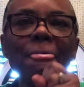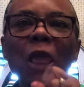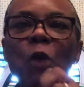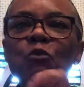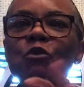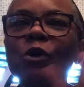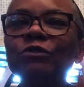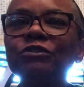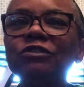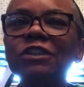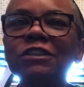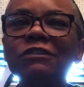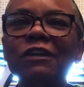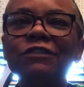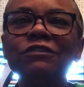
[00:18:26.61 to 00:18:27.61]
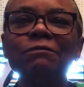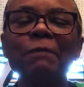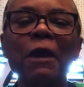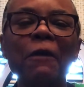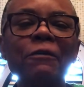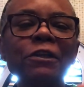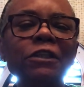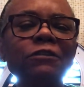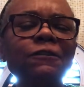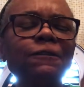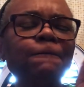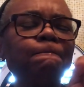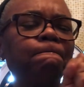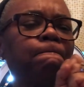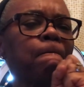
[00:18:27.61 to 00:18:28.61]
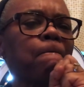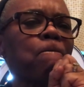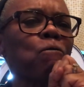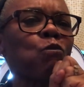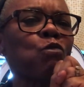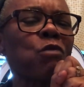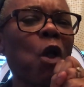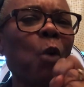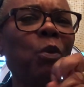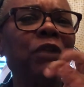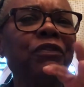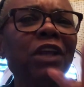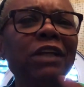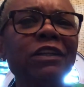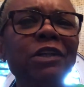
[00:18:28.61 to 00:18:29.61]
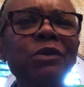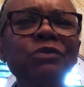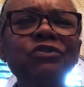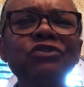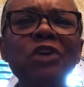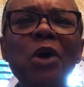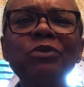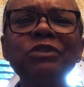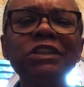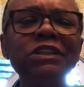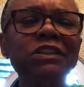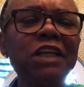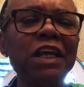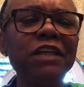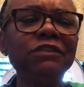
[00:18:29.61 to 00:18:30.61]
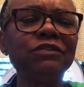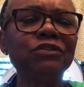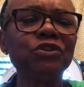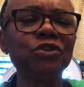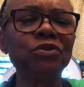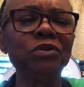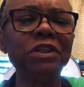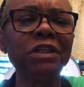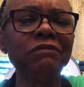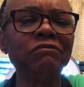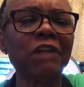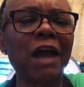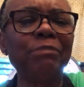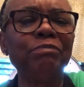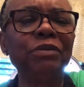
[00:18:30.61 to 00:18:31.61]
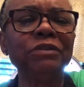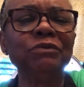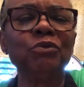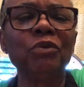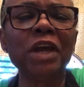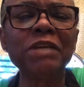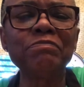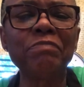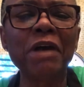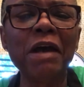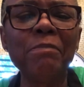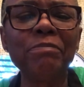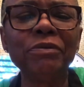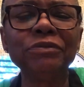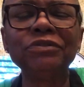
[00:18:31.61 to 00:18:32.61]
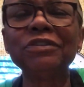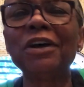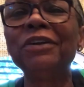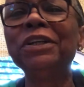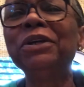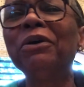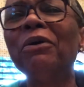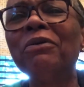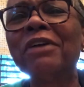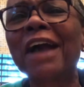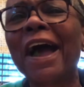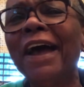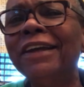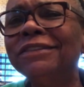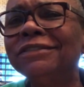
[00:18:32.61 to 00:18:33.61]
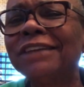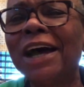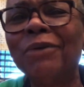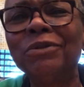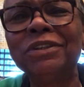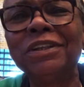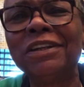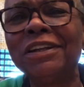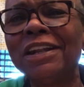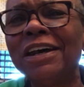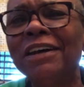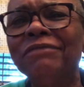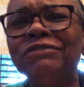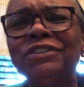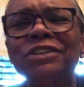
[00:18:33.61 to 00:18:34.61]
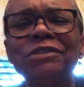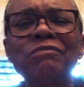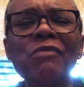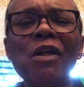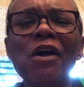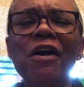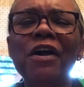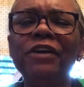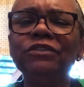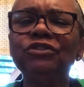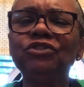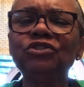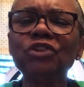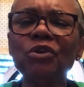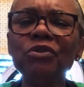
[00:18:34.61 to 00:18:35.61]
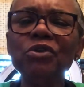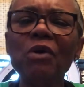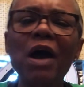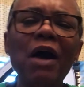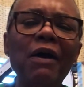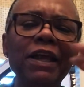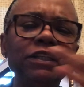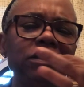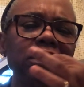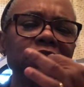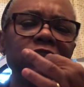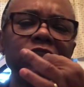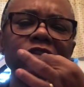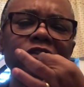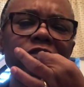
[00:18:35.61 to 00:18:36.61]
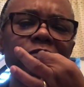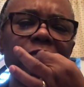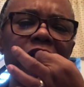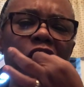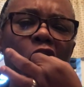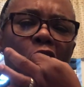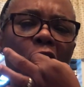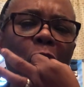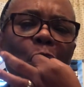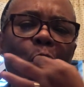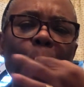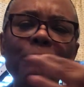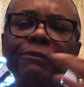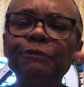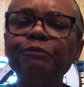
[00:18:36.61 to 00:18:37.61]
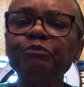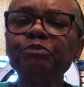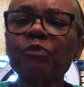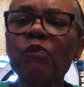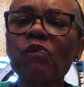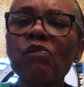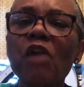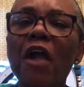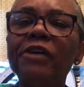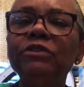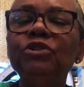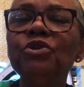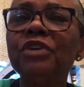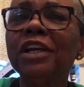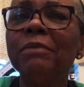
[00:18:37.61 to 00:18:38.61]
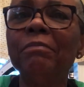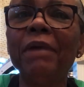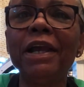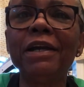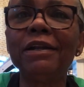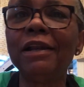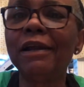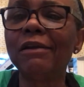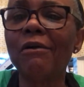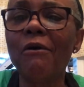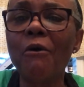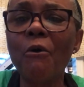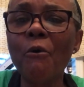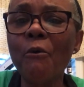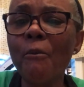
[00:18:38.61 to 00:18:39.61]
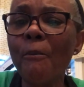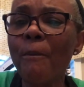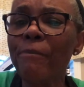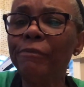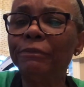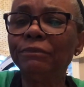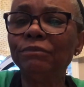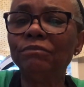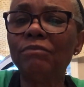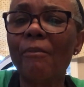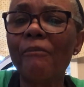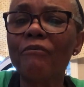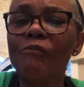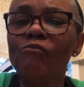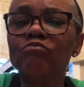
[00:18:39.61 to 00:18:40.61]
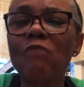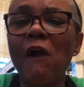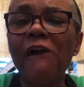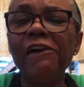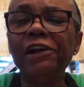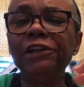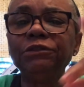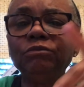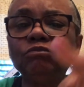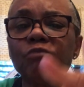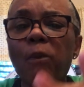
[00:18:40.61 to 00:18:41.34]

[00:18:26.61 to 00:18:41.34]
roasted asparagus with that little salty taste to it. And I put red peppers on here. Oh, guys, I would love to show you how I did this meal. You can make it at home, and